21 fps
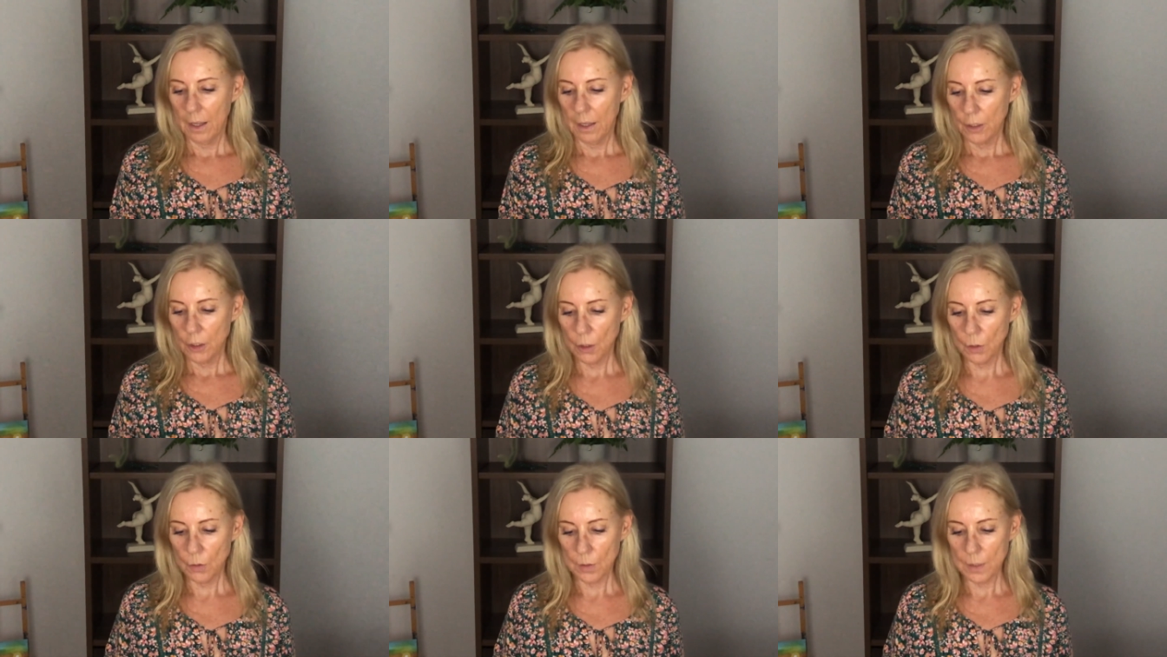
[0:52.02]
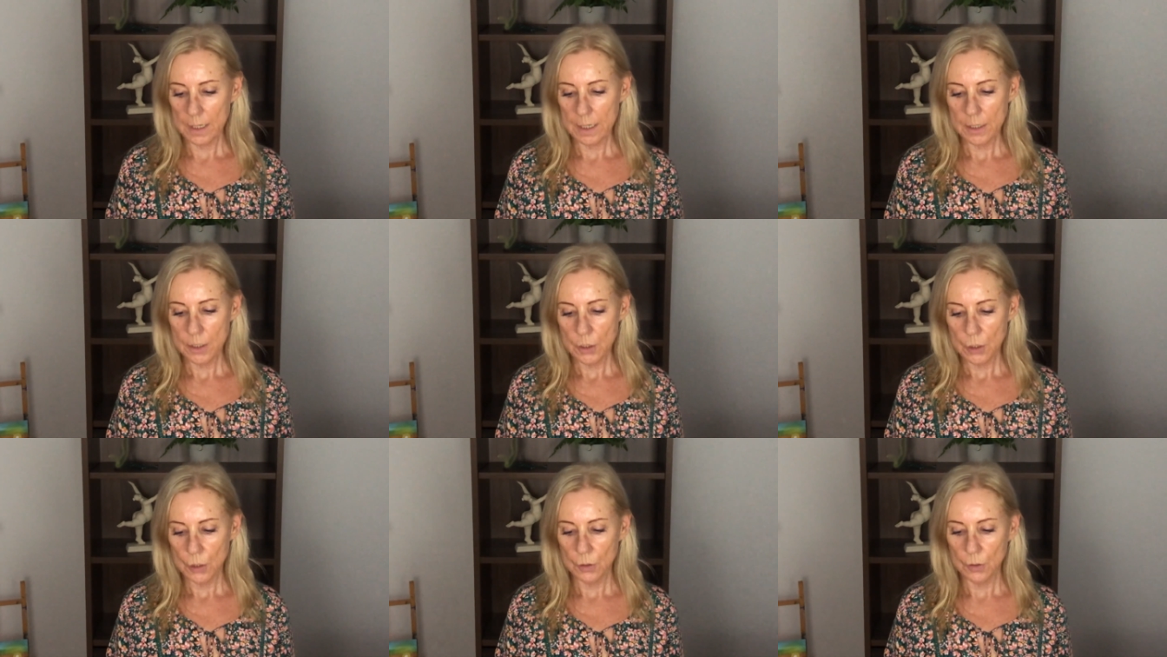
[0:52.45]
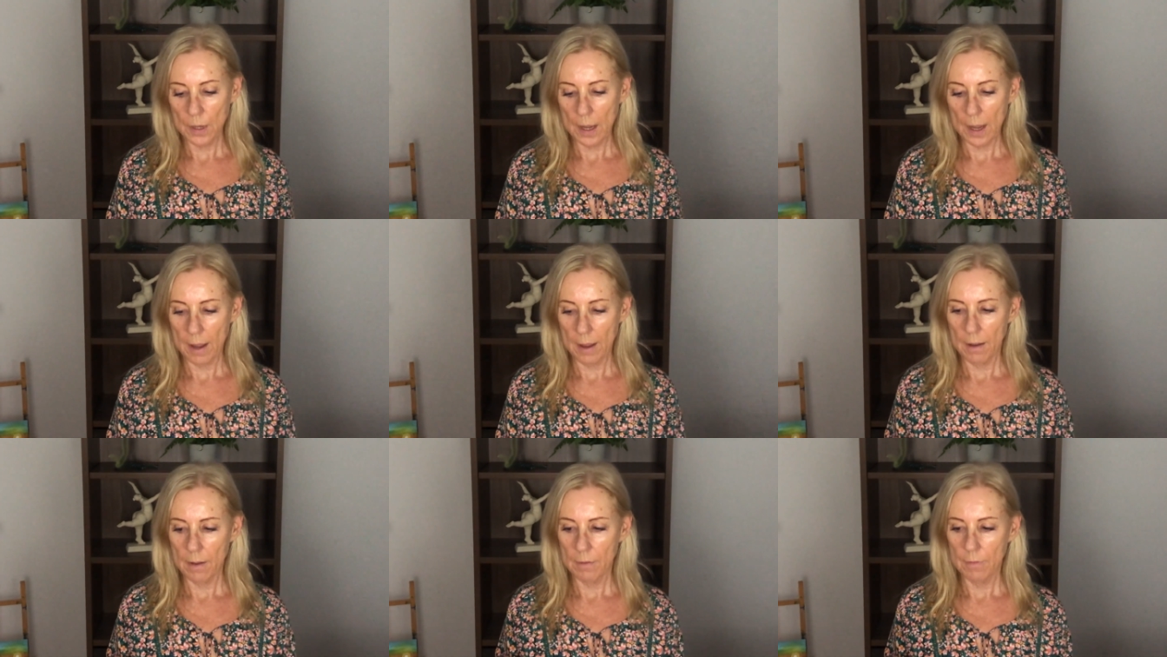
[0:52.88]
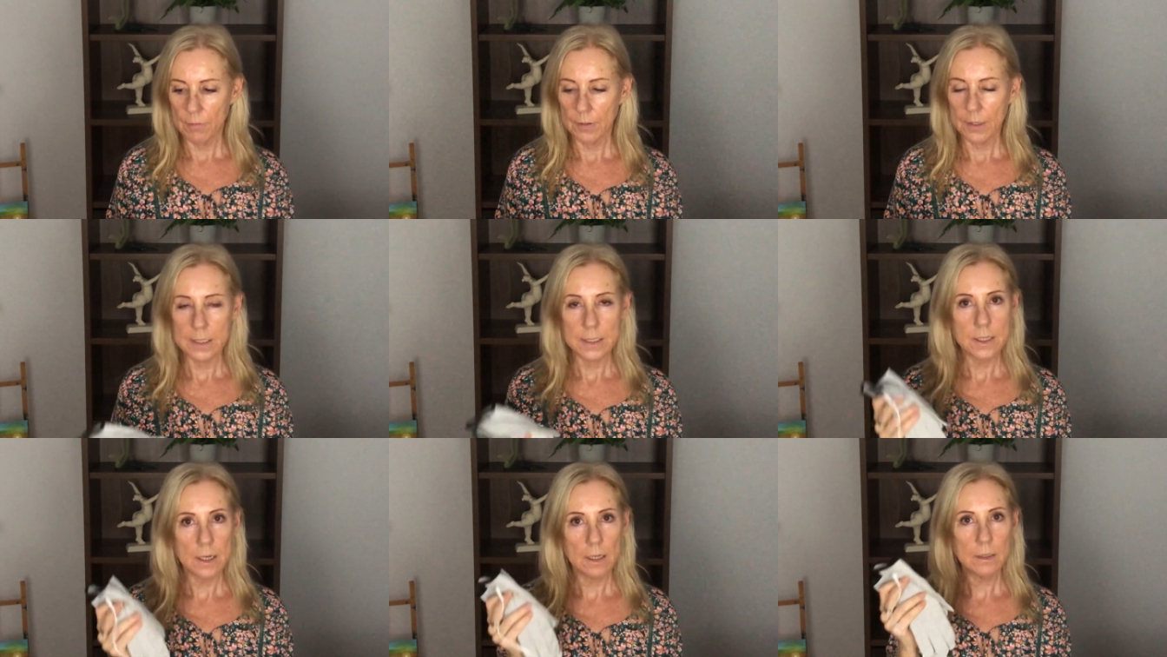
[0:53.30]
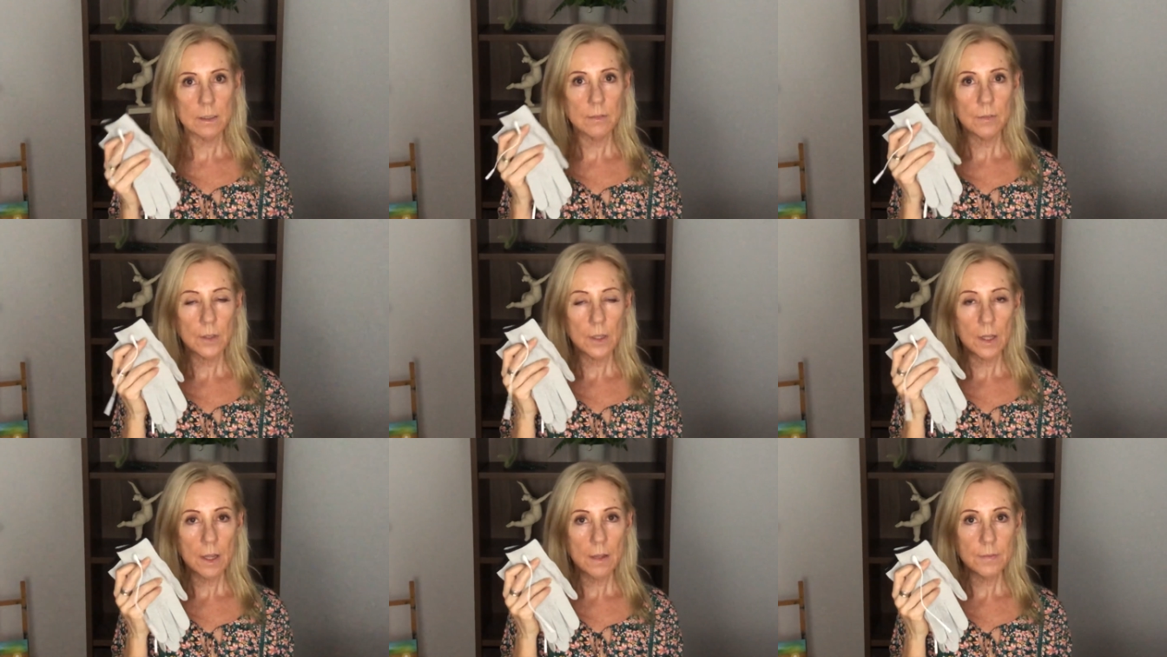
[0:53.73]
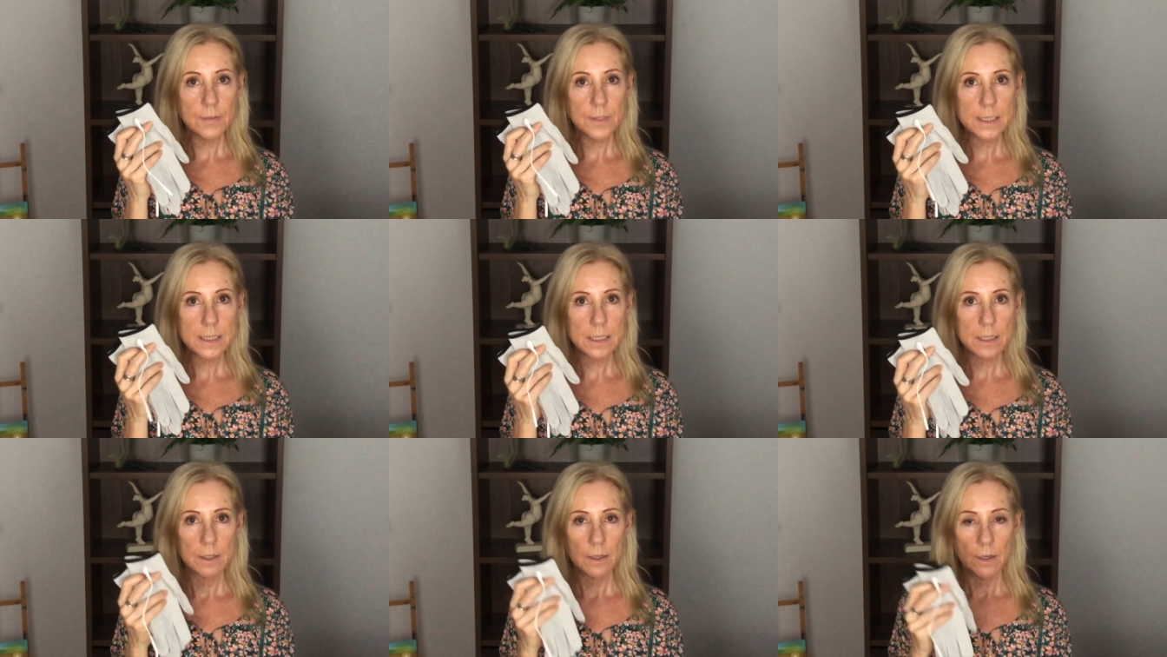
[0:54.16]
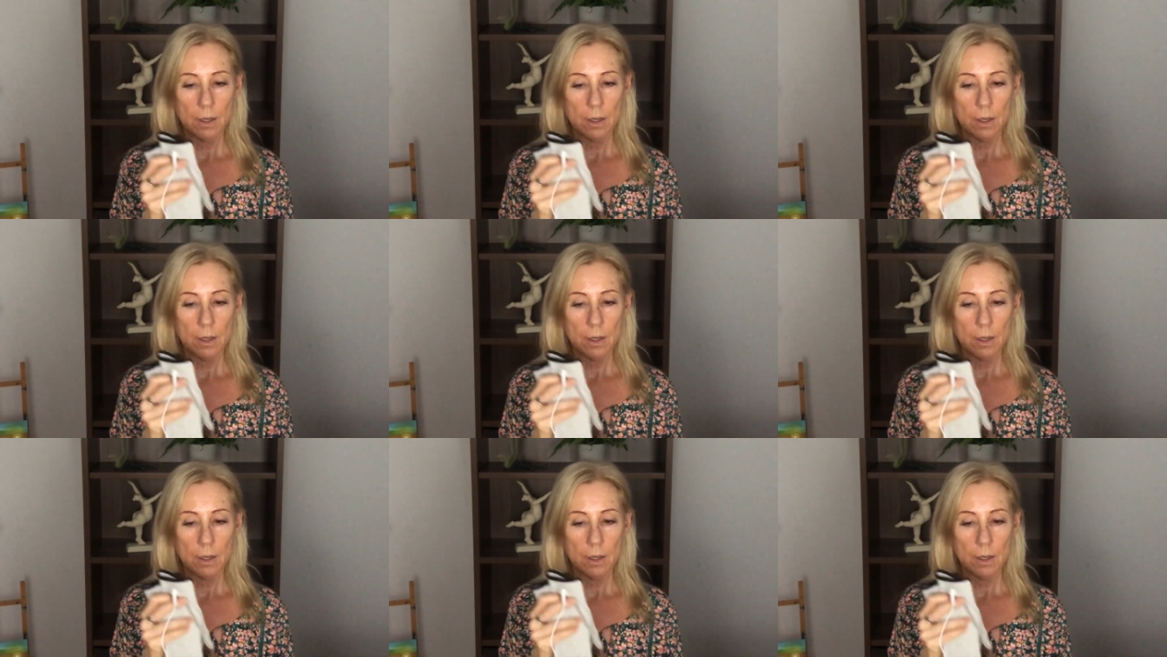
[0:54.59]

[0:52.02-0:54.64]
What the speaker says: You need to have conductive gloves